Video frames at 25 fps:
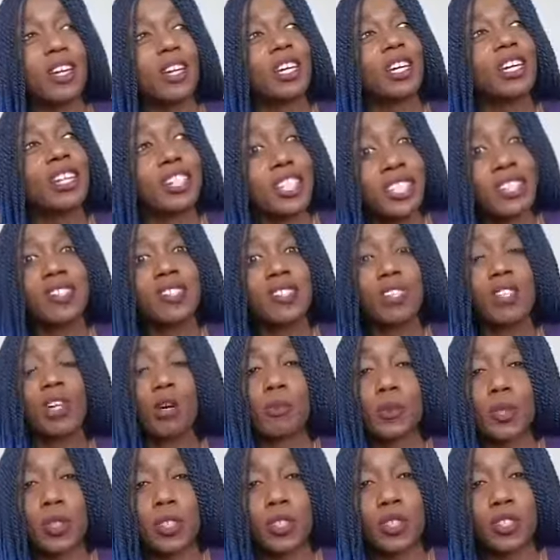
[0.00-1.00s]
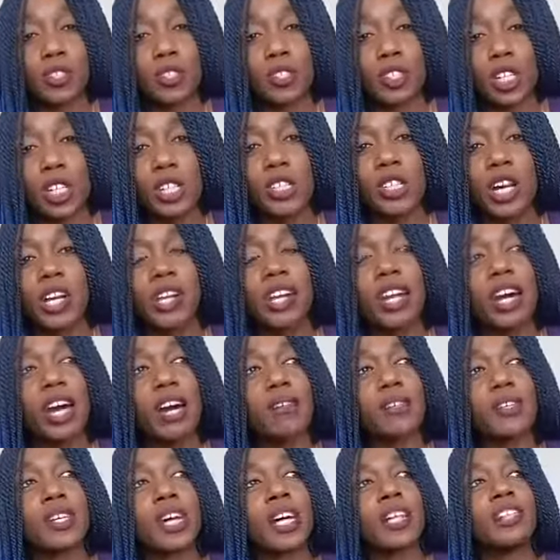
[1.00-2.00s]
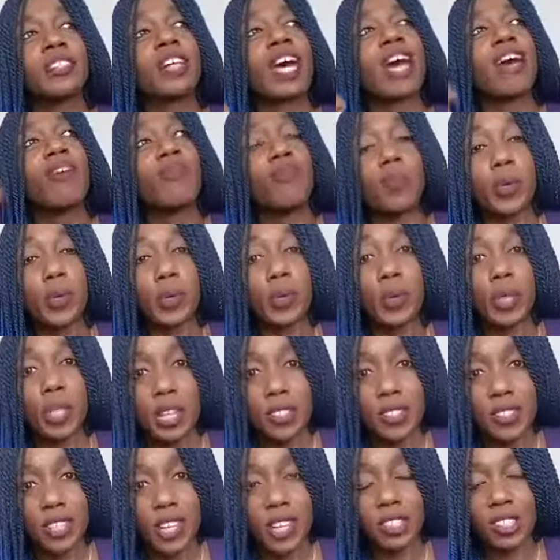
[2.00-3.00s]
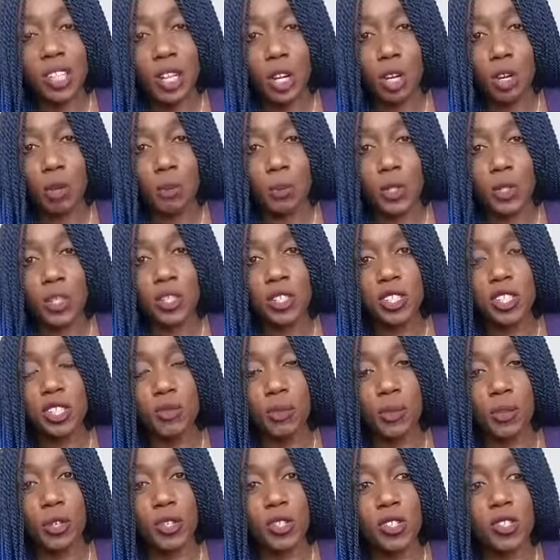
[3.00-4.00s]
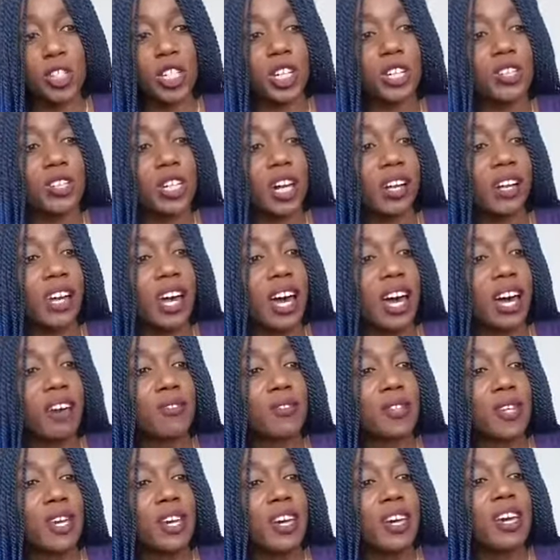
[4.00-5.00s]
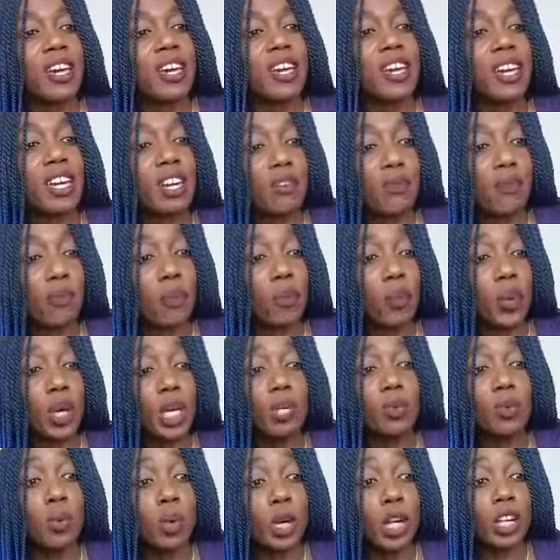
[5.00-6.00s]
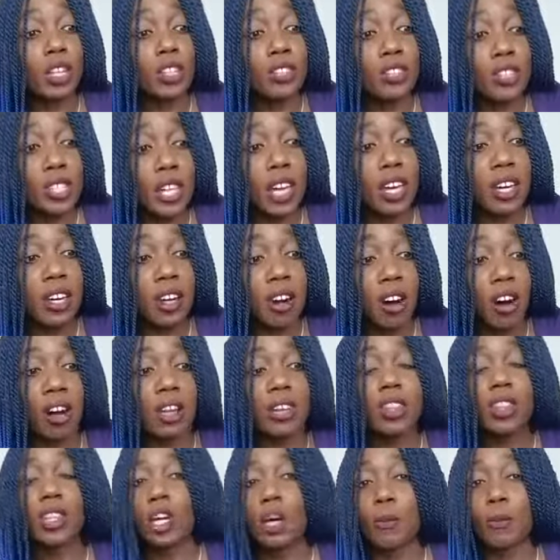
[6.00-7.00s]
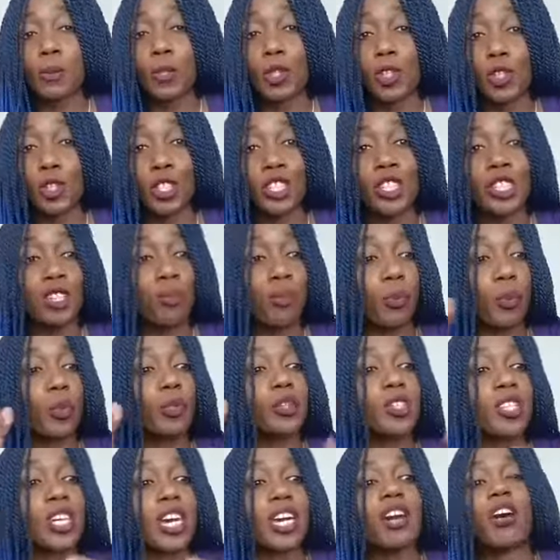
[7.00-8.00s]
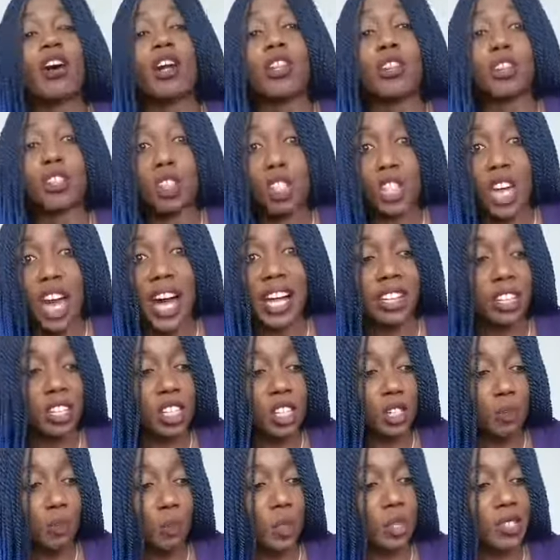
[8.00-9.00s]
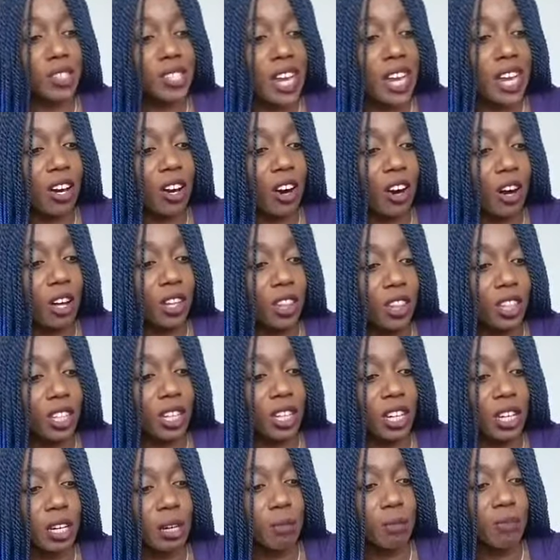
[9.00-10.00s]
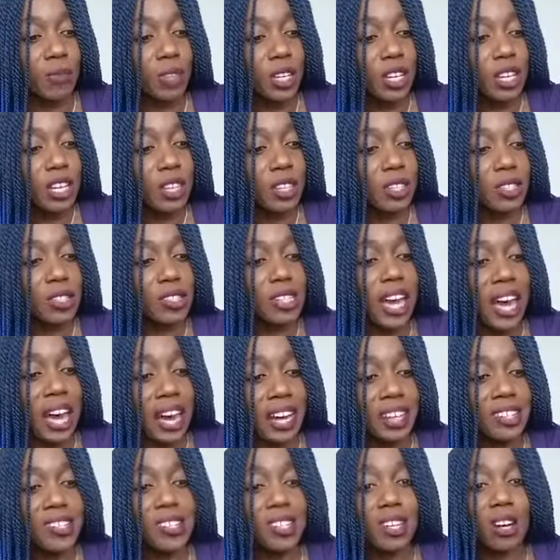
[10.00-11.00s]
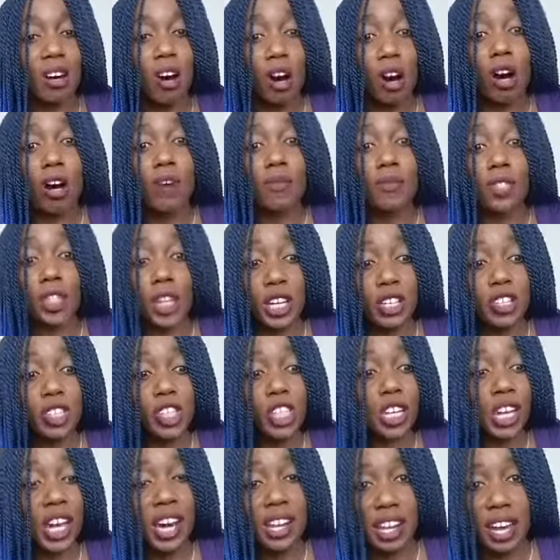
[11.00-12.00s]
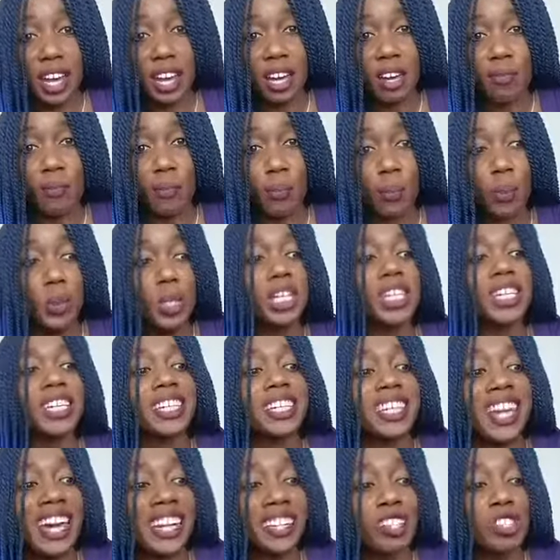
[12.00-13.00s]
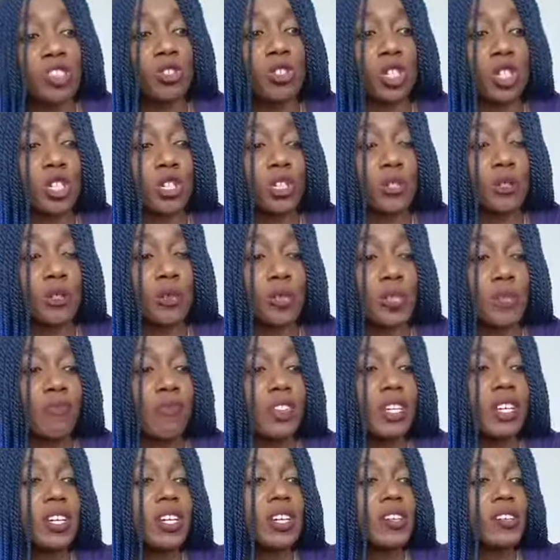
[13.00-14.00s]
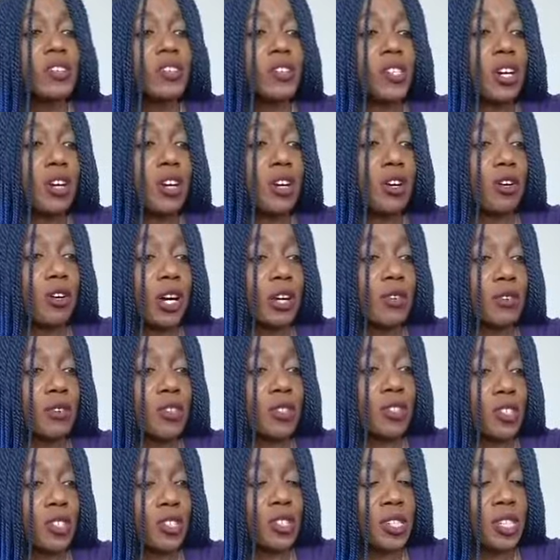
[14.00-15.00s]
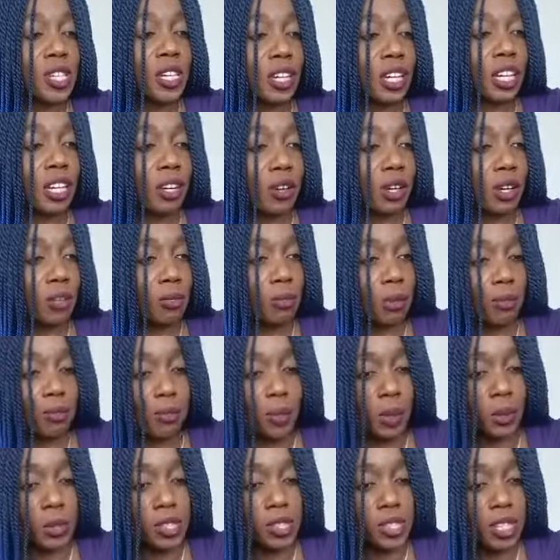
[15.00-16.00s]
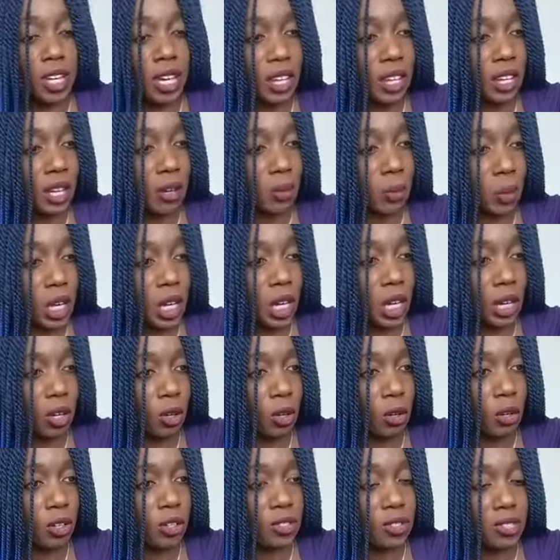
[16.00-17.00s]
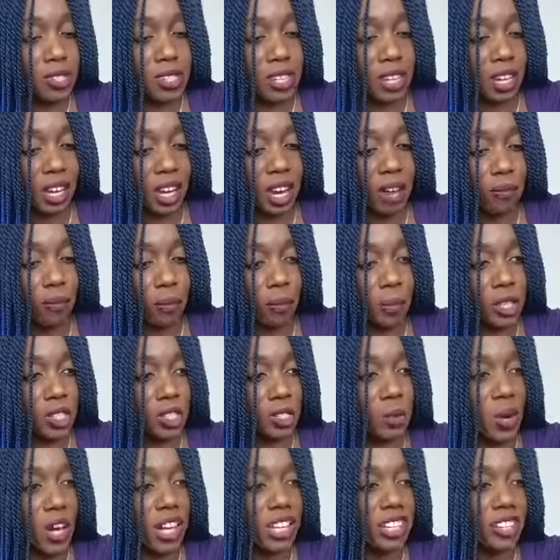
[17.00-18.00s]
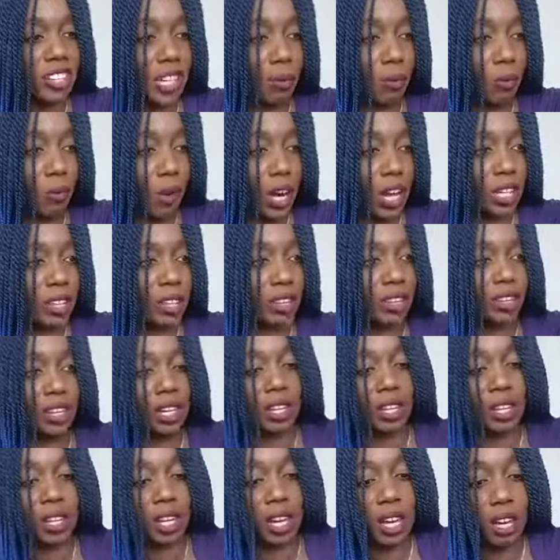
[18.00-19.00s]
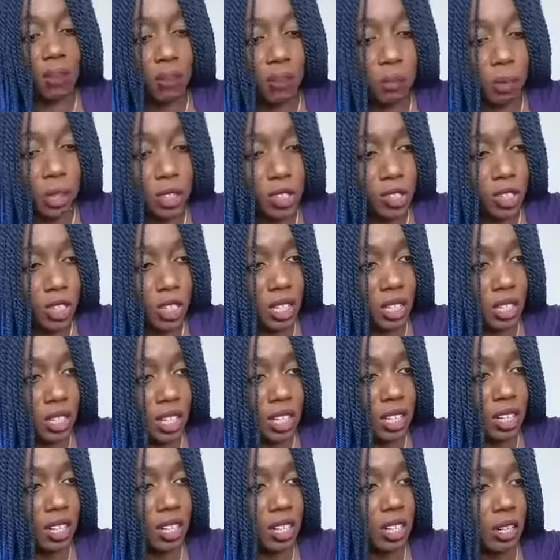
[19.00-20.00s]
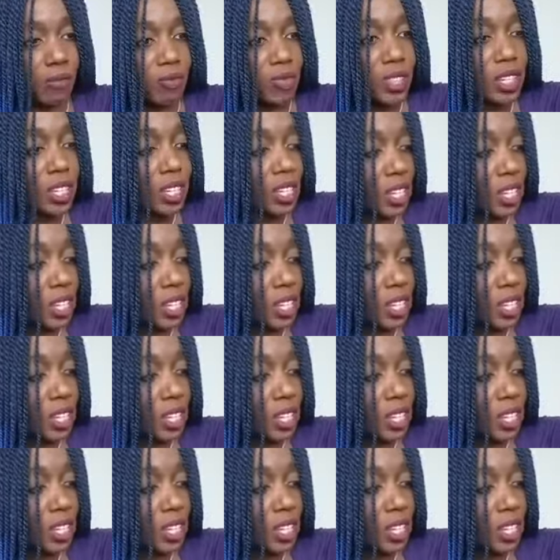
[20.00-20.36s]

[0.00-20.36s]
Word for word: It is the opportunity to change our lives. And everything is actually an opportunity for us to change our lives if we will take on the opportunity, if we'll take on the challenge, if we'll take on the um, the task of changing our life. We get to choose. So I was just thinking, anyway, before we start that, we are going to sing an affirmation. Why didn't I write that, the affirmation here?